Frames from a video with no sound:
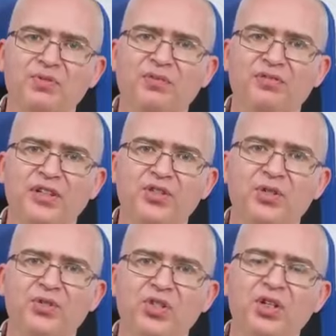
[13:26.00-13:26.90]
of offering
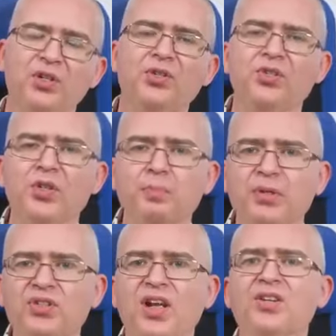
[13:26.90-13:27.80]
2 SKUs could
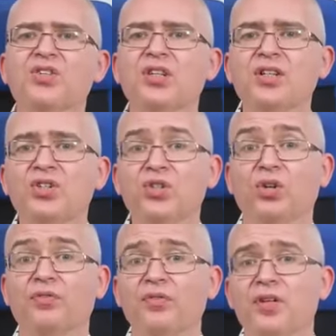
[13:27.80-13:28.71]
potentially
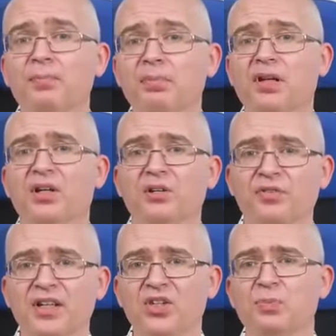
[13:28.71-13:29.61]
soften the blow of
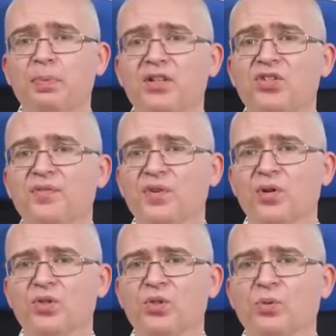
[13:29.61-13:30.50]
an expensive
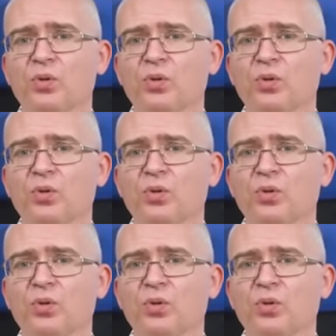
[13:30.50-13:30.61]
console